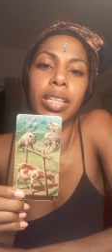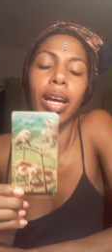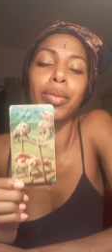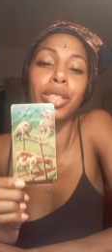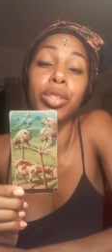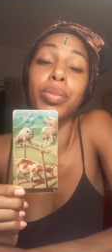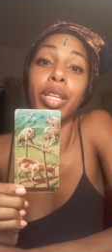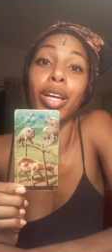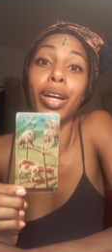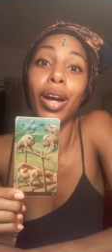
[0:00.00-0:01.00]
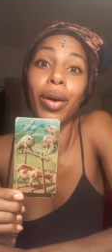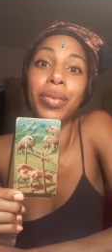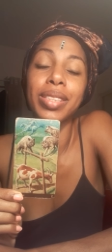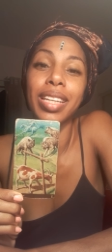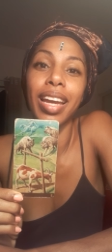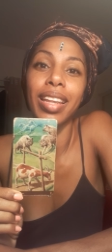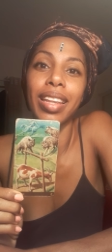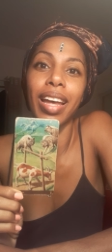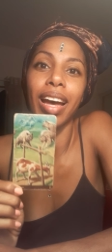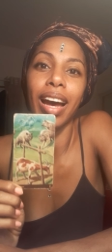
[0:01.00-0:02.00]
uh, excuse me, the goat and
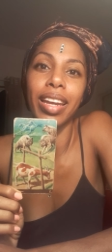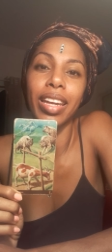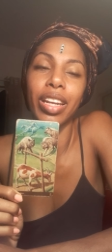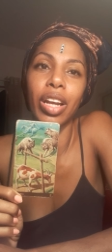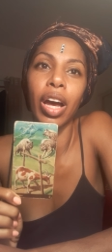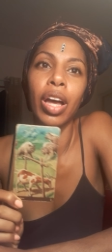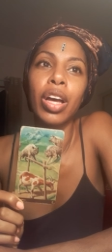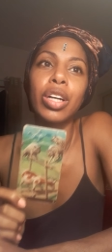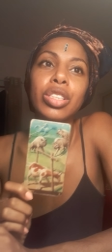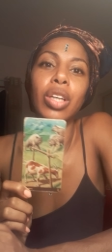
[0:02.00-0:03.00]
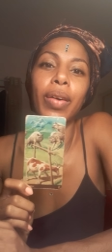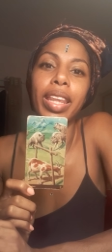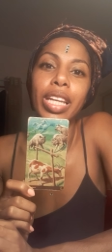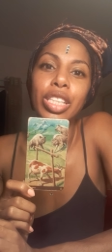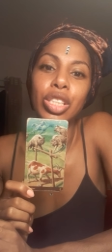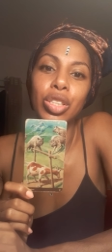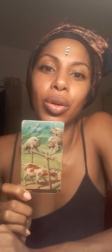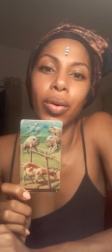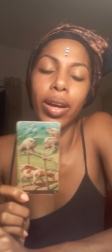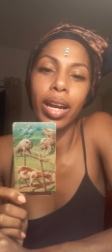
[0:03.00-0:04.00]
the hyena. So in this
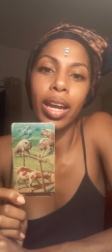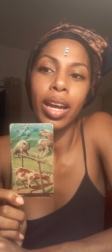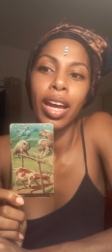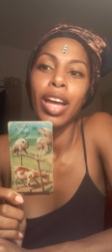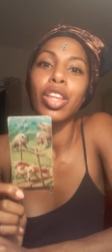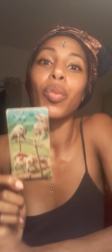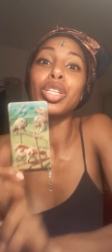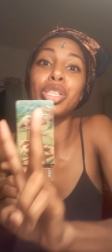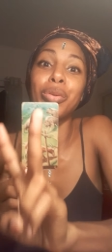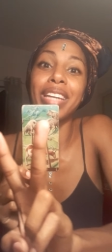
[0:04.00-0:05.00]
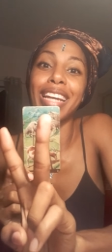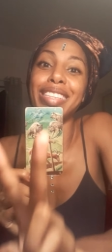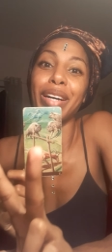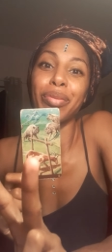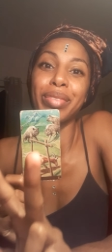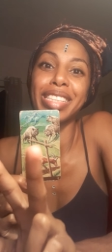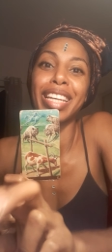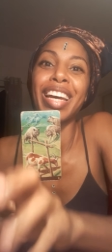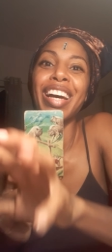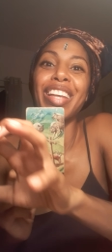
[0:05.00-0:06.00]
story, there were two kingdoms.
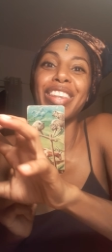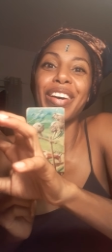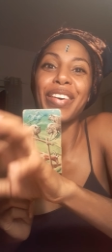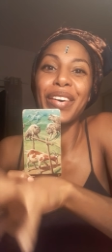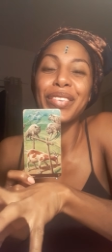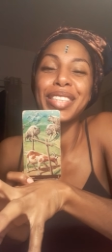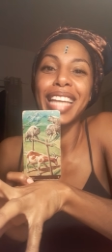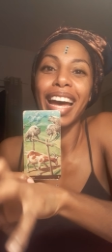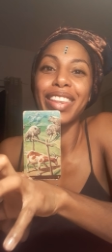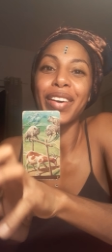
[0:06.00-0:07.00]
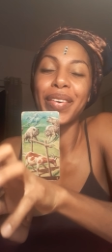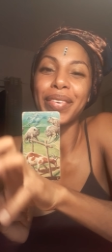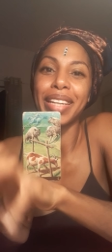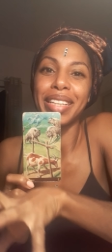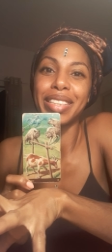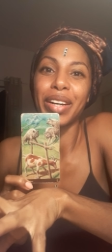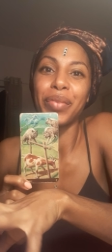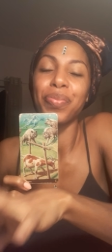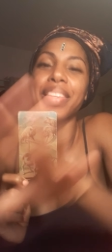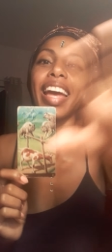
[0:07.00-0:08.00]
The goats had their own
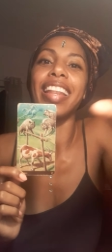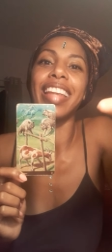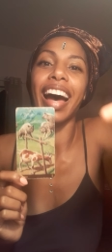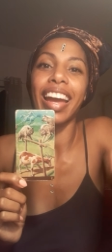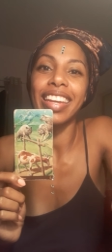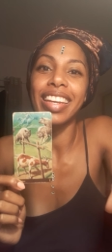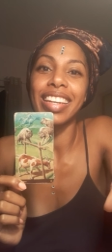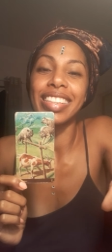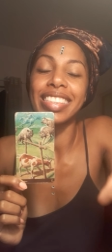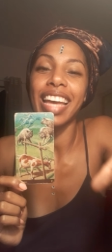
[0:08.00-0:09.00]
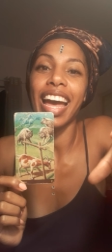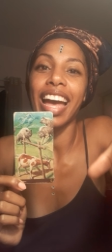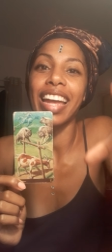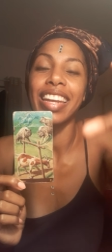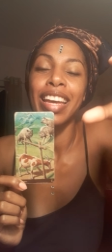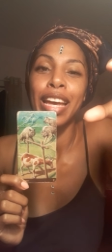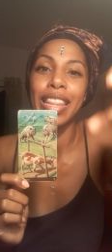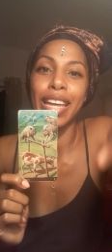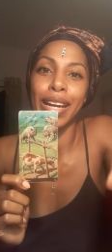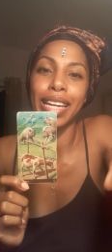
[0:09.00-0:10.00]
kingdom, and the hyenas had
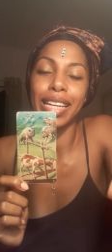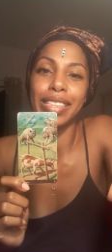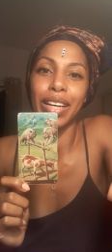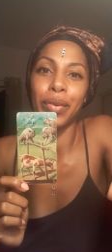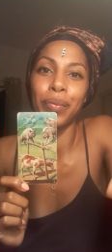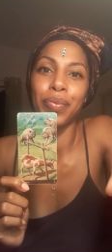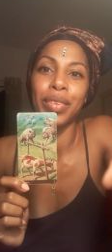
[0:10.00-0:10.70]
their kingdom.